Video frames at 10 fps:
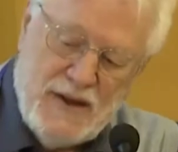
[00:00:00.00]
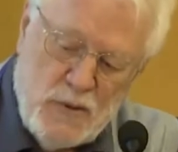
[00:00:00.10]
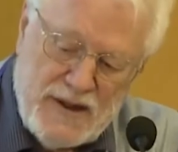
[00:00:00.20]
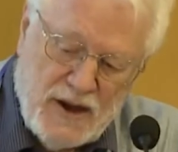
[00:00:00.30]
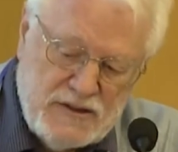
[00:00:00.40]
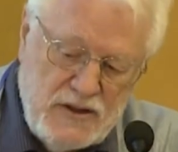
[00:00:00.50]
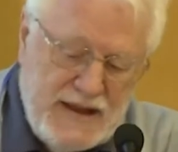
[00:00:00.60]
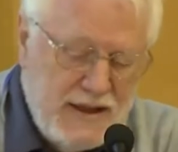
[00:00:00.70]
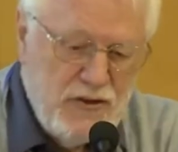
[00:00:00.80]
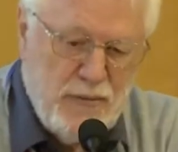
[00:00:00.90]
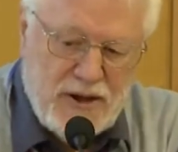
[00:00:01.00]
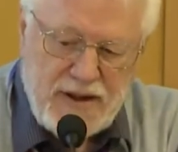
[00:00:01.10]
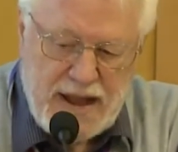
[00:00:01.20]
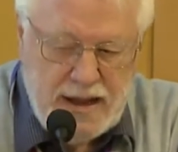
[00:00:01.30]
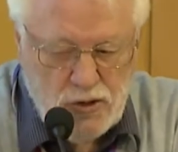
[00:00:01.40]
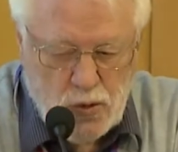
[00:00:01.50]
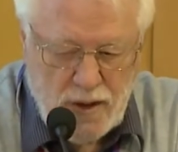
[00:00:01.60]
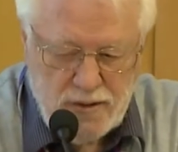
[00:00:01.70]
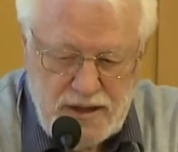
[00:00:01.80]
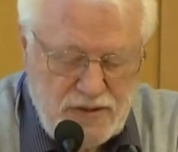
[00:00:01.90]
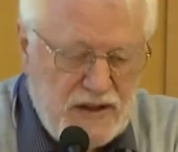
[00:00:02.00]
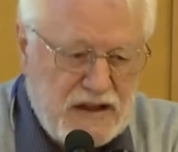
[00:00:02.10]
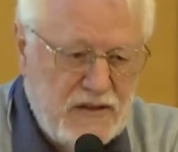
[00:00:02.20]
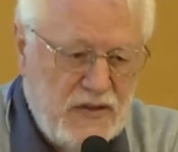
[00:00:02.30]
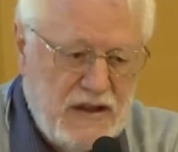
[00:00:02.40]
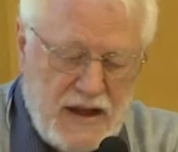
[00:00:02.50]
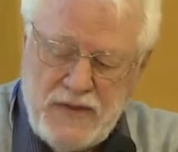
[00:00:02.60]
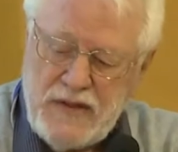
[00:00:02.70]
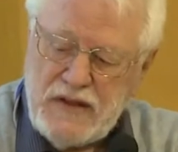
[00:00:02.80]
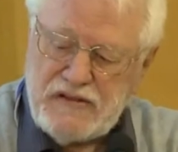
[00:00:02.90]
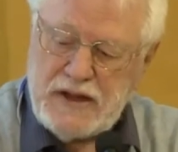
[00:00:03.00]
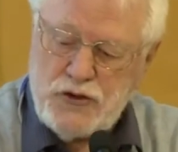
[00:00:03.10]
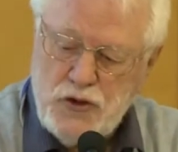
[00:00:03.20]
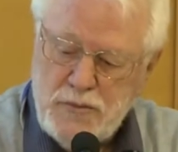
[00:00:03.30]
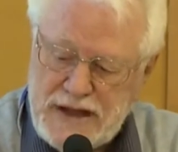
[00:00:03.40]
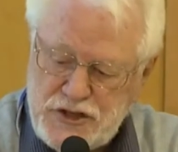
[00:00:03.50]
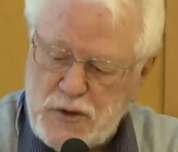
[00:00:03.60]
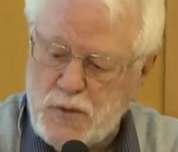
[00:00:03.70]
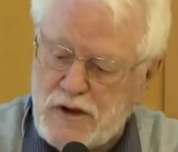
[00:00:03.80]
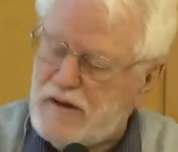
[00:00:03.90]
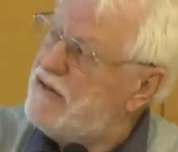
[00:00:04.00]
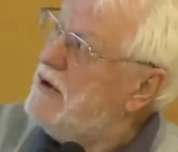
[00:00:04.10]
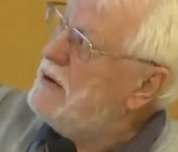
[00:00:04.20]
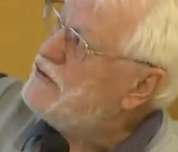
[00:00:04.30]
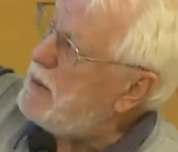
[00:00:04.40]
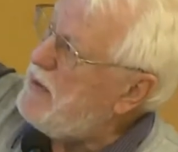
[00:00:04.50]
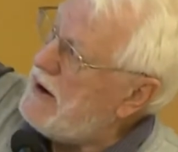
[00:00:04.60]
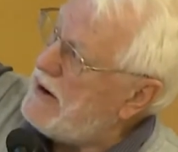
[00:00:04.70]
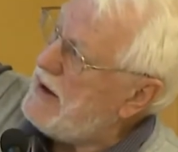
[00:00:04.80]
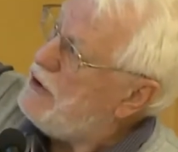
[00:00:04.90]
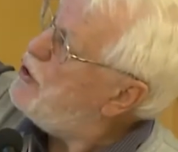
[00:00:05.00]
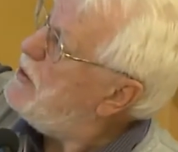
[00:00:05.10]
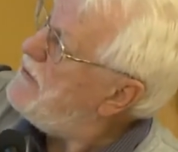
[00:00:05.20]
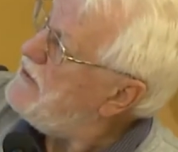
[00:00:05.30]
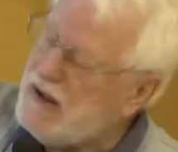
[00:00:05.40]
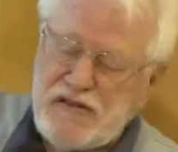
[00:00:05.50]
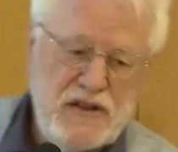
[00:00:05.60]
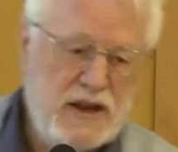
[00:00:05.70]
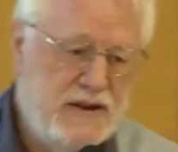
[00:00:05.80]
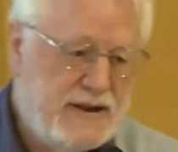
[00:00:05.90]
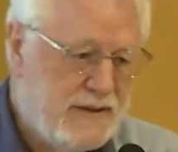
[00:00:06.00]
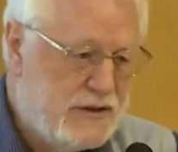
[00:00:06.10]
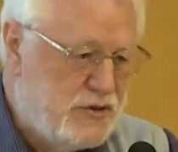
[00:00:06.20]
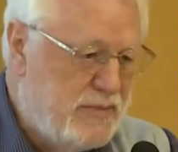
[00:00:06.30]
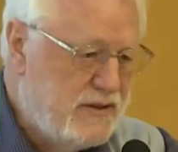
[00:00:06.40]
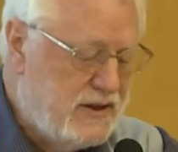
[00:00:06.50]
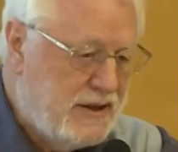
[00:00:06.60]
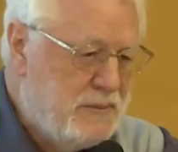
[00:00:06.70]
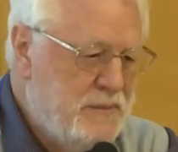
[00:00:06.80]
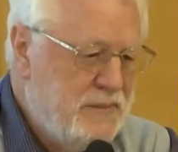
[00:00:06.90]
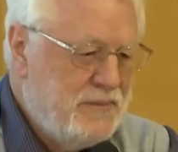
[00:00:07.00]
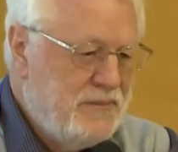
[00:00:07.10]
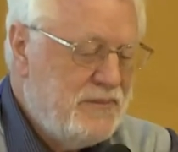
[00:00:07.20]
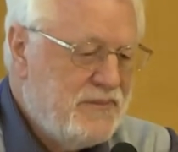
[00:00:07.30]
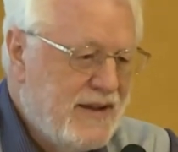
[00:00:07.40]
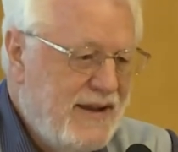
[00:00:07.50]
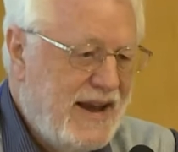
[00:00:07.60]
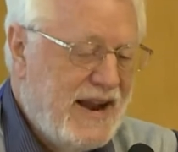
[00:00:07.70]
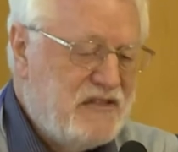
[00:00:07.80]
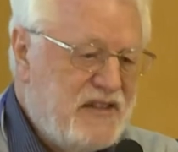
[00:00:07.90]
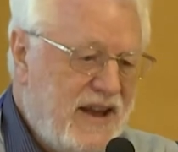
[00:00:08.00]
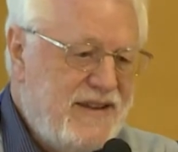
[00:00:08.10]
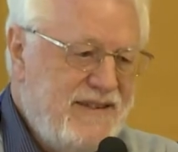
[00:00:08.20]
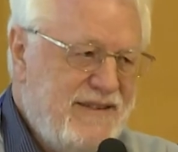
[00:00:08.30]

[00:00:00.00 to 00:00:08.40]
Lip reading: We got to the end of about 8 quality things, and then they said 2 magic words, which are up here, intuitiveness and intelligibility. And I said,